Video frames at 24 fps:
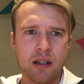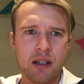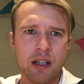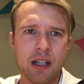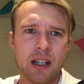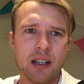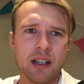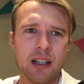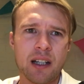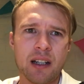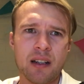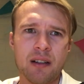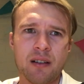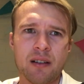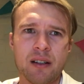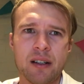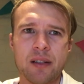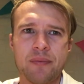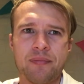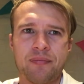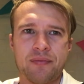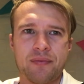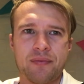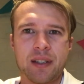and then
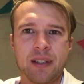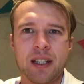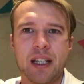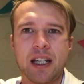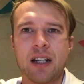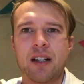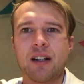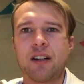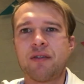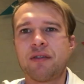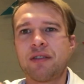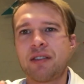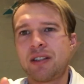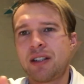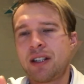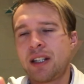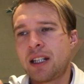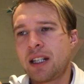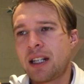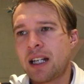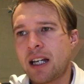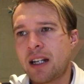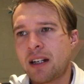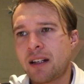yeah,
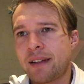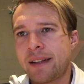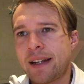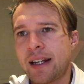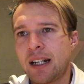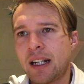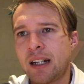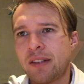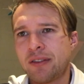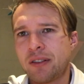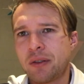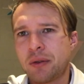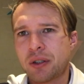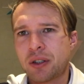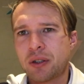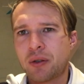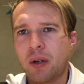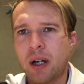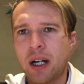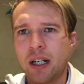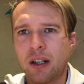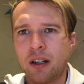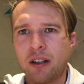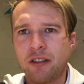obviously that level was
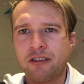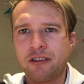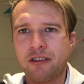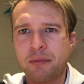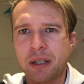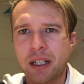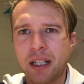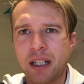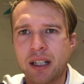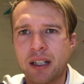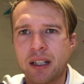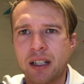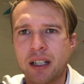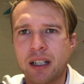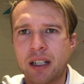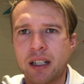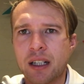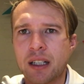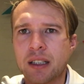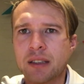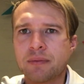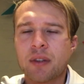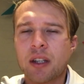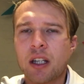quite low for me in
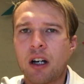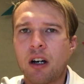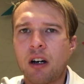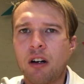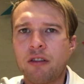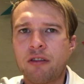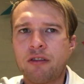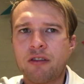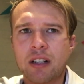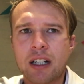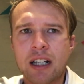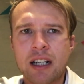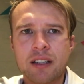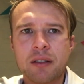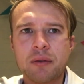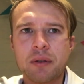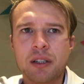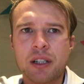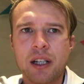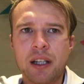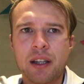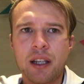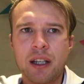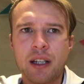the Hof class,
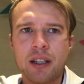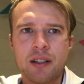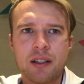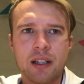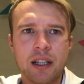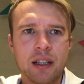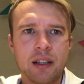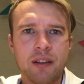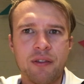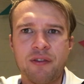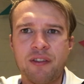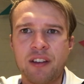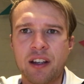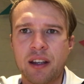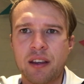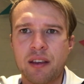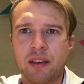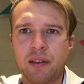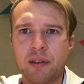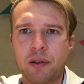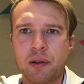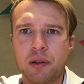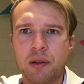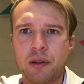which I think is
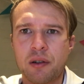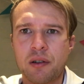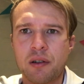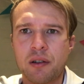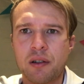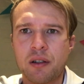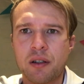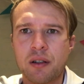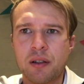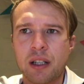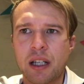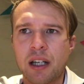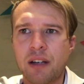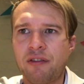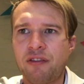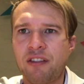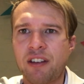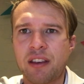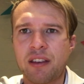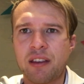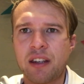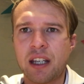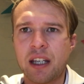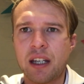
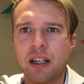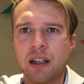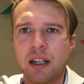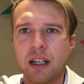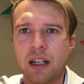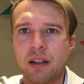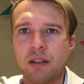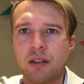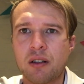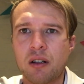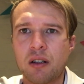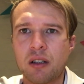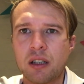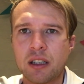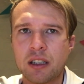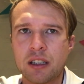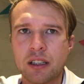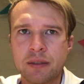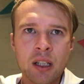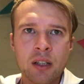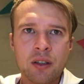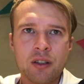fifth tier here in Holland.